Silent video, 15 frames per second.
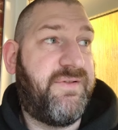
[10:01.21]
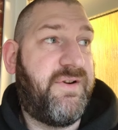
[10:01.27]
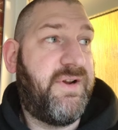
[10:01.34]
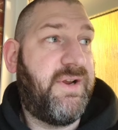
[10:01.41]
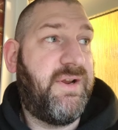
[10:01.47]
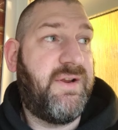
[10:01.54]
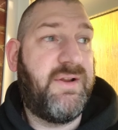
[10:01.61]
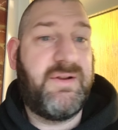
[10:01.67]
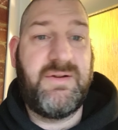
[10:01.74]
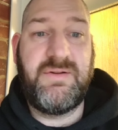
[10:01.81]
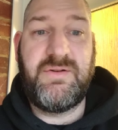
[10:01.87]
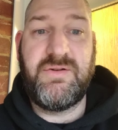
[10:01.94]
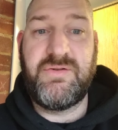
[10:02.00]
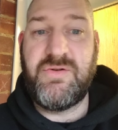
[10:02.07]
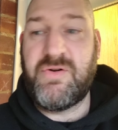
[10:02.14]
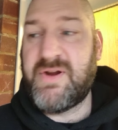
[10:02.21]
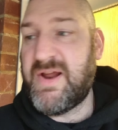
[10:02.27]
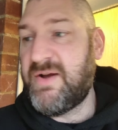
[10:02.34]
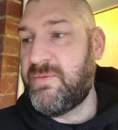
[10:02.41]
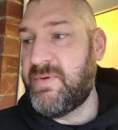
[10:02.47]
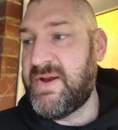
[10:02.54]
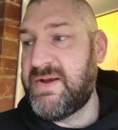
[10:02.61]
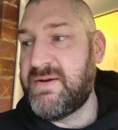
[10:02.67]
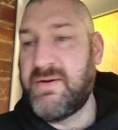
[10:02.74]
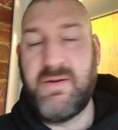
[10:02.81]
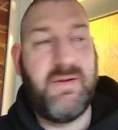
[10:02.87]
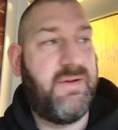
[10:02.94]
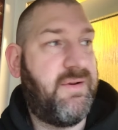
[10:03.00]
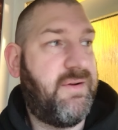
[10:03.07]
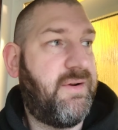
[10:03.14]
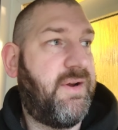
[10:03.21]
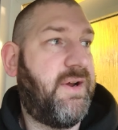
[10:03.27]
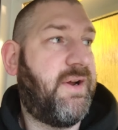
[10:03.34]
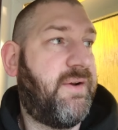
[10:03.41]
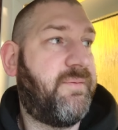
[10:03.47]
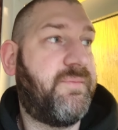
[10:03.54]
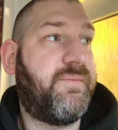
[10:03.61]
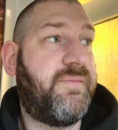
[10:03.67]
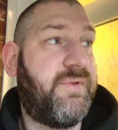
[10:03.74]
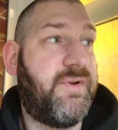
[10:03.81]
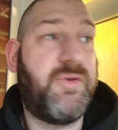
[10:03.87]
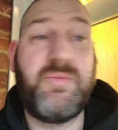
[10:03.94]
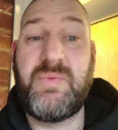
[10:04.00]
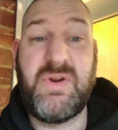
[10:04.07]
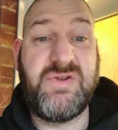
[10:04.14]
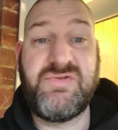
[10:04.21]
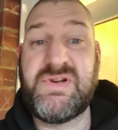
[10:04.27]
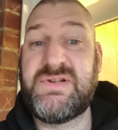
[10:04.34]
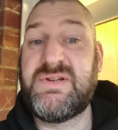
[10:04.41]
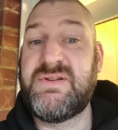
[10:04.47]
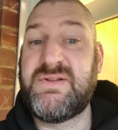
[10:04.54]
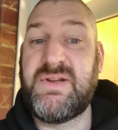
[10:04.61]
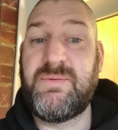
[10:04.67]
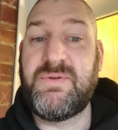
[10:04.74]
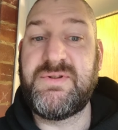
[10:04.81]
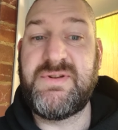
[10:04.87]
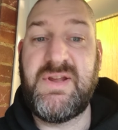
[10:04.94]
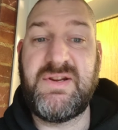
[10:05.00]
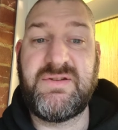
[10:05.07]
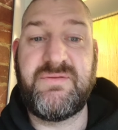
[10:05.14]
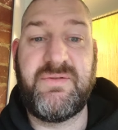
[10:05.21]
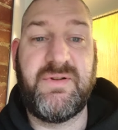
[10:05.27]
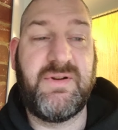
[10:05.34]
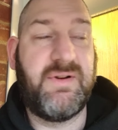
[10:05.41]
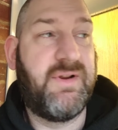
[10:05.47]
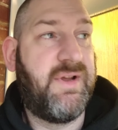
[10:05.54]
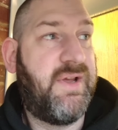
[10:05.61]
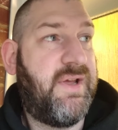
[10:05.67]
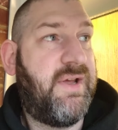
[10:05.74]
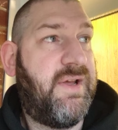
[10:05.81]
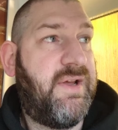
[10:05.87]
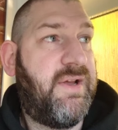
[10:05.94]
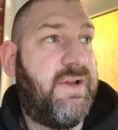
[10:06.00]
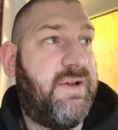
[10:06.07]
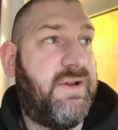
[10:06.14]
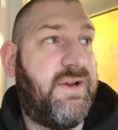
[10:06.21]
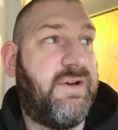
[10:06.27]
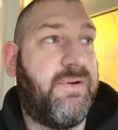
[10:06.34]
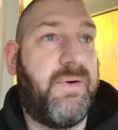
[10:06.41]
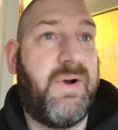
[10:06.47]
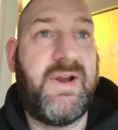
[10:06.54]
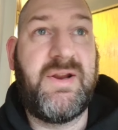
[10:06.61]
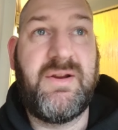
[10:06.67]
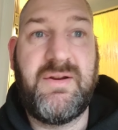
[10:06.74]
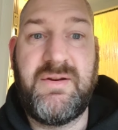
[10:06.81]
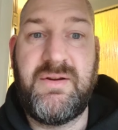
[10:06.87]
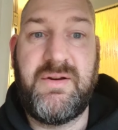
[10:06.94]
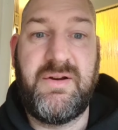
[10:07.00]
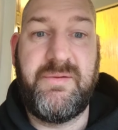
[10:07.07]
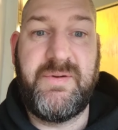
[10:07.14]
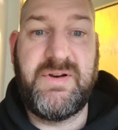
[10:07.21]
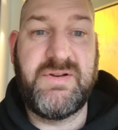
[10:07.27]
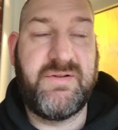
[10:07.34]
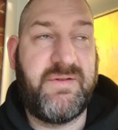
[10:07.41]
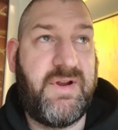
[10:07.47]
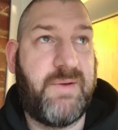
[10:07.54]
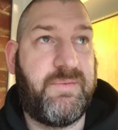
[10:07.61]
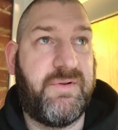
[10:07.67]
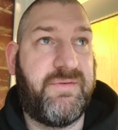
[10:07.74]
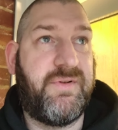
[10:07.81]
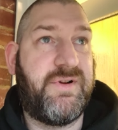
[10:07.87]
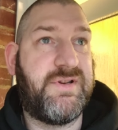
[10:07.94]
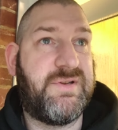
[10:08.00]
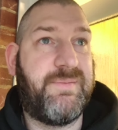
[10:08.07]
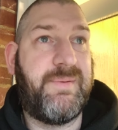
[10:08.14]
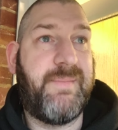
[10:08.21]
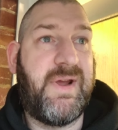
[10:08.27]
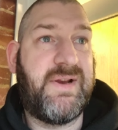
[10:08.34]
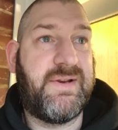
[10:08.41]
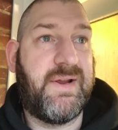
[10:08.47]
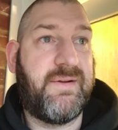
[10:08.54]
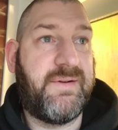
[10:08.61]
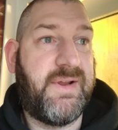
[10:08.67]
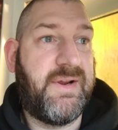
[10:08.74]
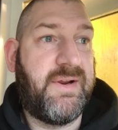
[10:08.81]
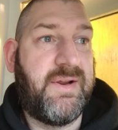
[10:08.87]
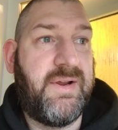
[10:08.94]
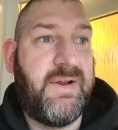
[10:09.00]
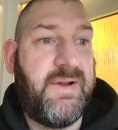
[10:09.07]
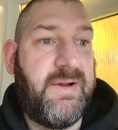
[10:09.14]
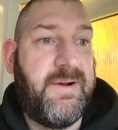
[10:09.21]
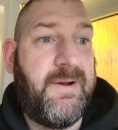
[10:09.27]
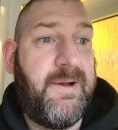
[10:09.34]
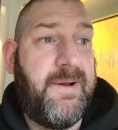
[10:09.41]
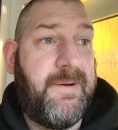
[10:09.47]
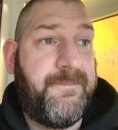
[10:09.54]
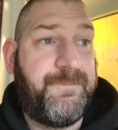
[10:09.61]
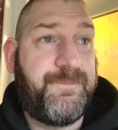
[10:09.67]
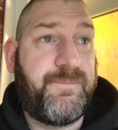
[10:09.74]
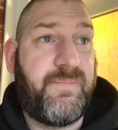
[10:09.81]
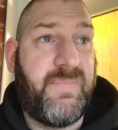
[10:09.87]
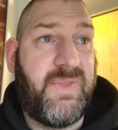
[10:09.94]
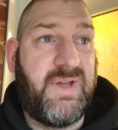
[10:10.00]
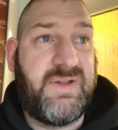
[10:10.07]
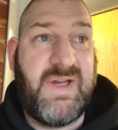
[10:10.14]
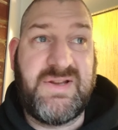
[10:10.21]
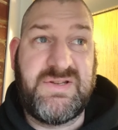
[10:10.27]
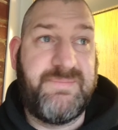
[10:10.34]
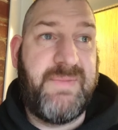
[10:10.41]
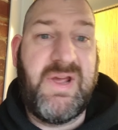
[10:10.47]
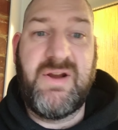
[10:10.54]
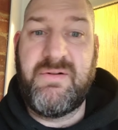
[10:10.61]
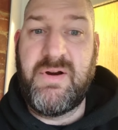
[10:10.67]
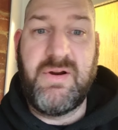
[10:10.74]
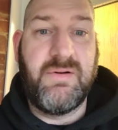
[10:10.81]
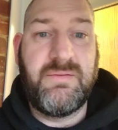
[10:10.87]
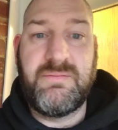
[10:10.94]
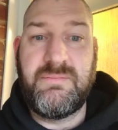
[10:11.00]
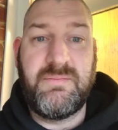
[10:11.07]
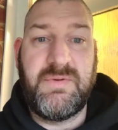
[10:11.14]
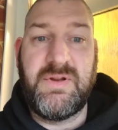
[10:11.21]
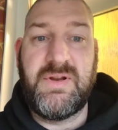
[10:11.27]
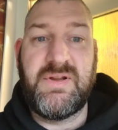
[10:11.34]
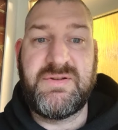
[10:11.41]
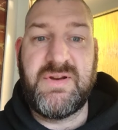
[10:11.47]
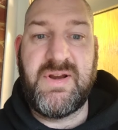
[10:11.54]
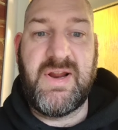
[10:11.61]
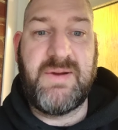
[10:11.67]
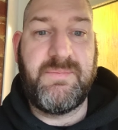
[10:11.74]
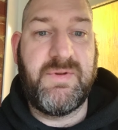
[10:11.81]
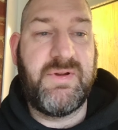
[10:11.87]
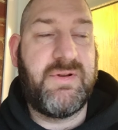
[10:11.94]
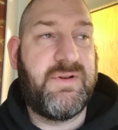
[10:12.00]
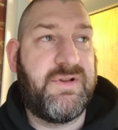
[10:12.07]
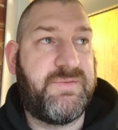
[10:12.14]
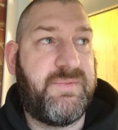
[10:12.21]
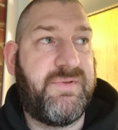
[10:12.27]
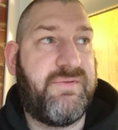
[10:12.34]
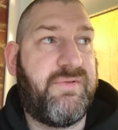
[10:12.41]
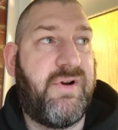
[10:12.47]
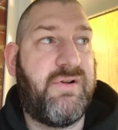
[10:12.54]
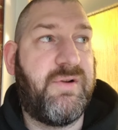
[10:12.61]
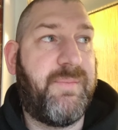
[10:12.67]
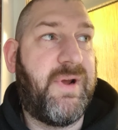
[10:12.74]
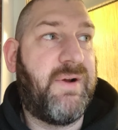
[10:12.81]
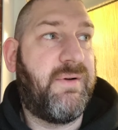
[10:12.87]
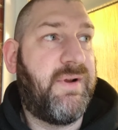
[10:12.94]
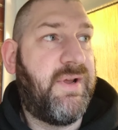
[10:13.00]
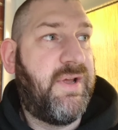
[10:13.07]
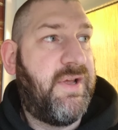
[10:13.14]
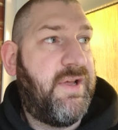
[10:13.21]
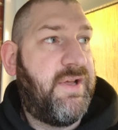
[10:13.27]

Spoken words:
fight, good knockout win. Be interesting to see what's next for Inoue. I mean, there's a couple of fights to be made down there. Casimiro, yeah, that's a name that's been thrown about.